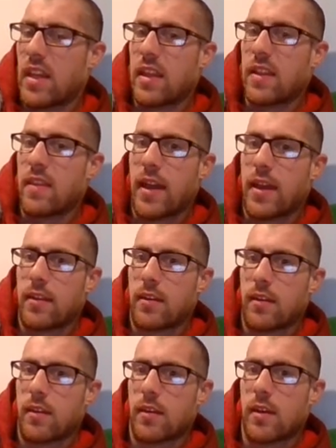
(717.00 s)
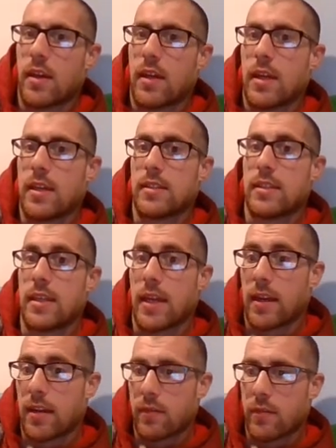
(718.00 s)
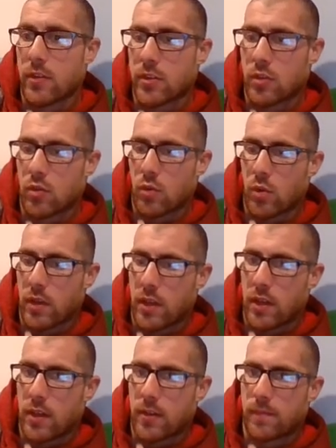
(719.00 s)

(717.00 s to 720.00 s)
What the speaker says: And that is the end of your story.